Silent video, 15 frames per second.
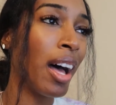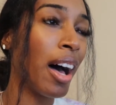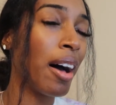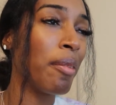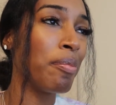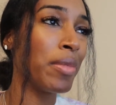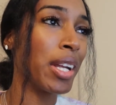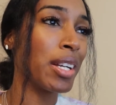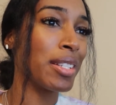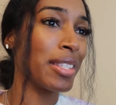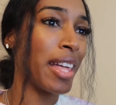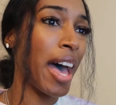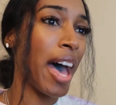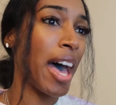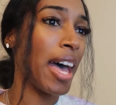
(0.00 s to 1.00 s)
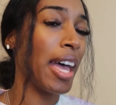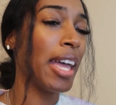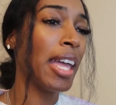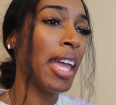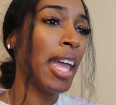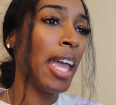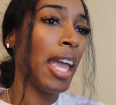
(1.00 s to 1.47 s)
there's that.
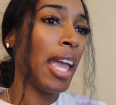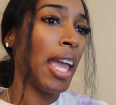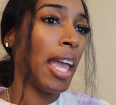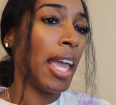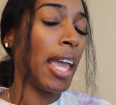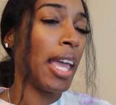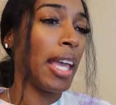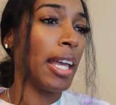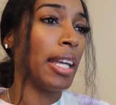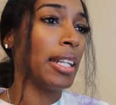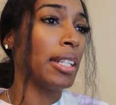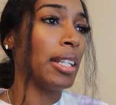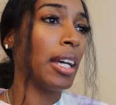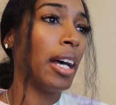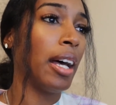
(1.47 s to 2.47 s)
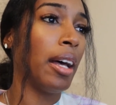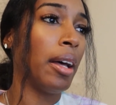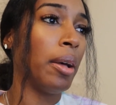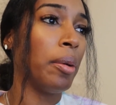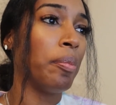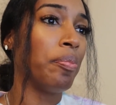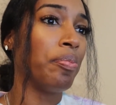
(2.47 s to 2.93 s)

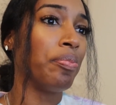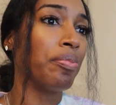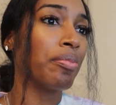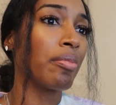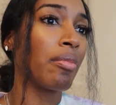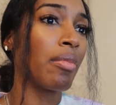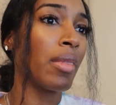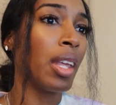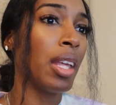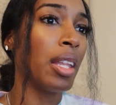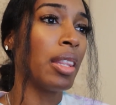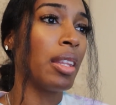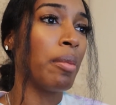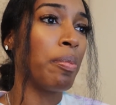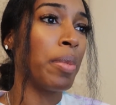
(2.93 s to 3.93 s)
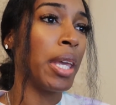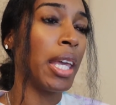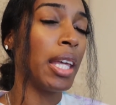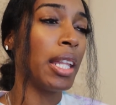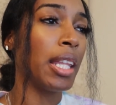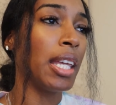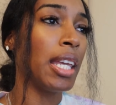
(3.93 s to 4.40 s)
And the
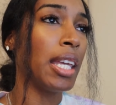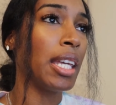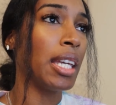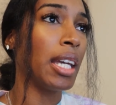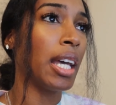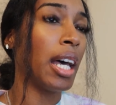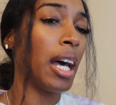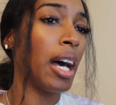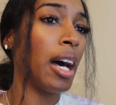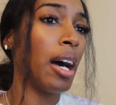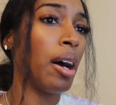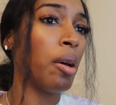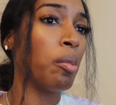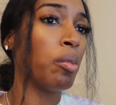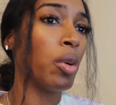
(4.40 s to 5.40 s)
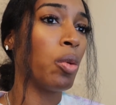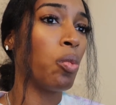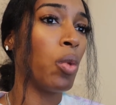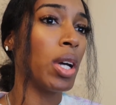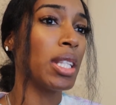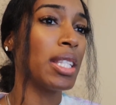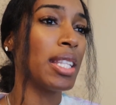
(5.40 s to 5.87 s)
peeling,
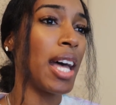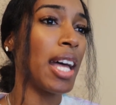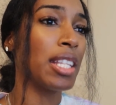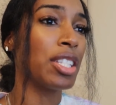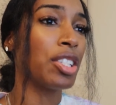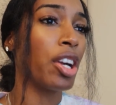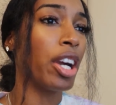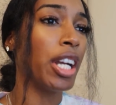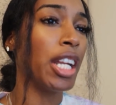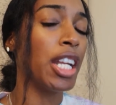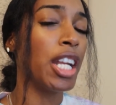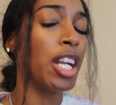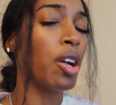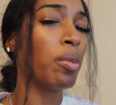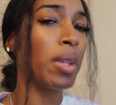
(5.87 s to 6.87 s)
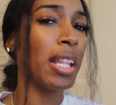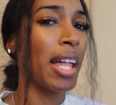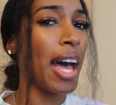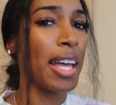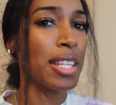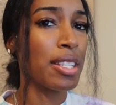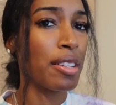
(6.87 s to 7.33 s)
once that started, it only
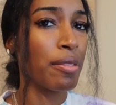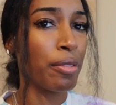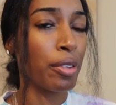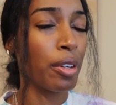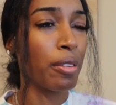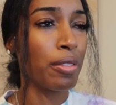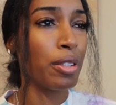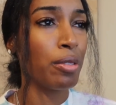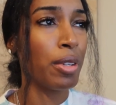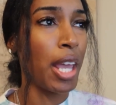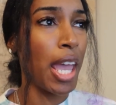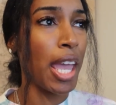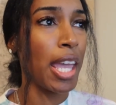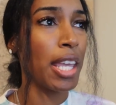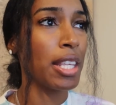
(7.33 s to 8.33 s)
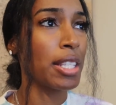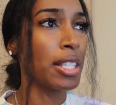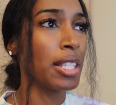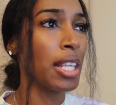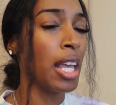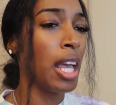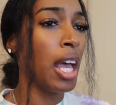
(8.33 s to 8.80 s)
lasted for a few
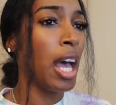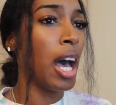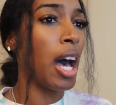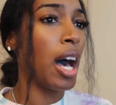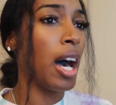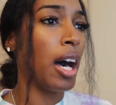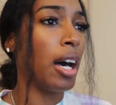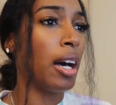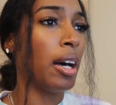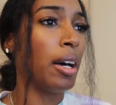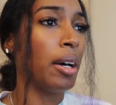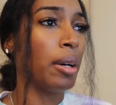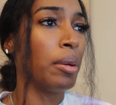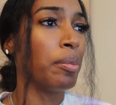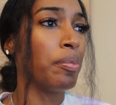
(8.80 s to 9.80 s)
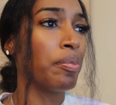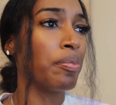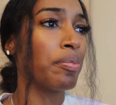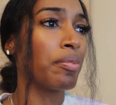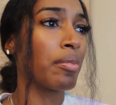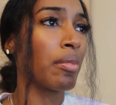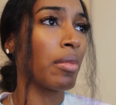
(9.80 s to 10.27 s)
days.
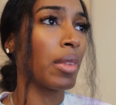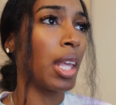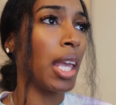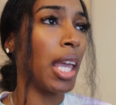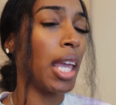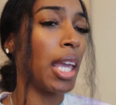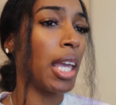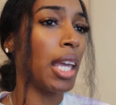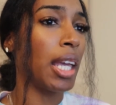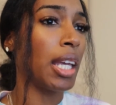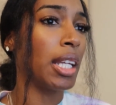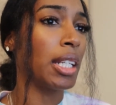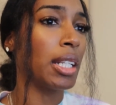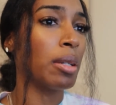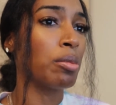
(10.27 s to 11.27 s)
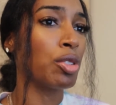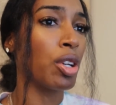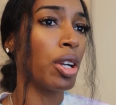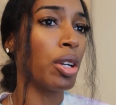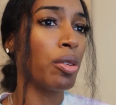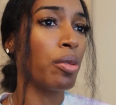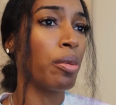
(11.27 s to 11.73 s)
And I'm
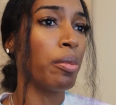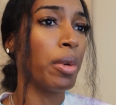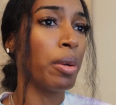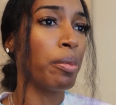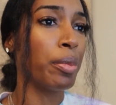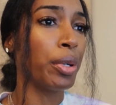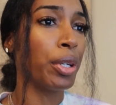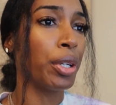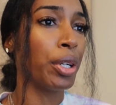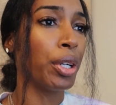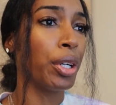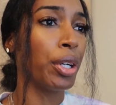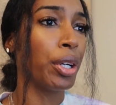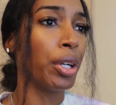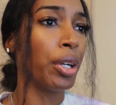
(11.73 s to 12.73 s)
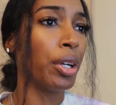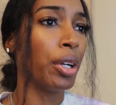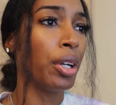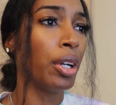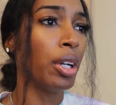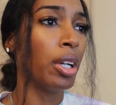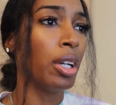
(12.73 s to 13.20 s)
trying to remember,
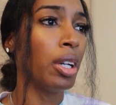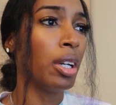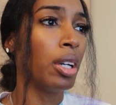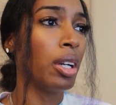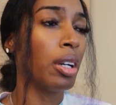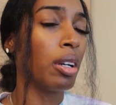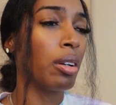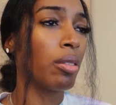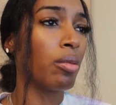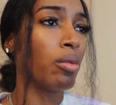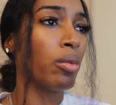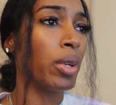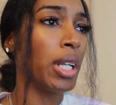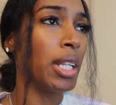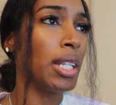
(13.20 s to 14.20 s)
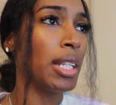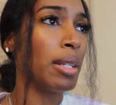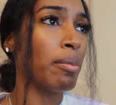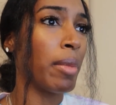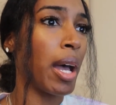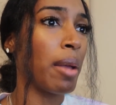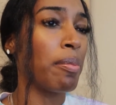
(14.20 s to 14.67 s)
when
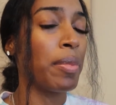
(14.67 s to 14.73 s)
did my